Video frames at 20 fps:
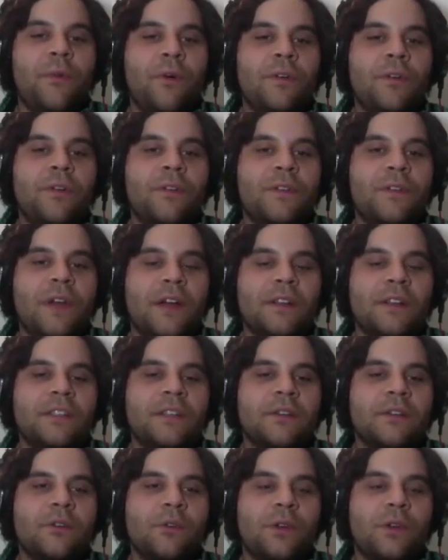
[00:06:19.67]
or if not
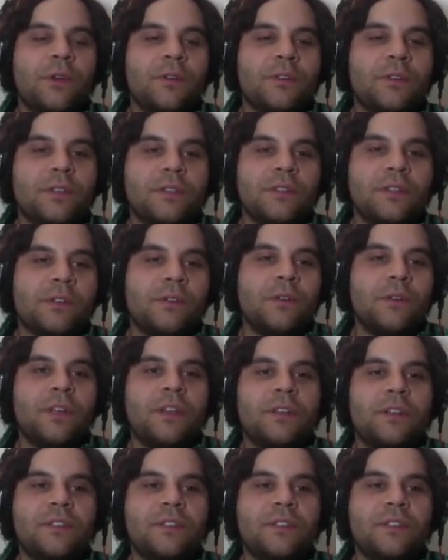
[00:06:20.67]
to agree or disagree.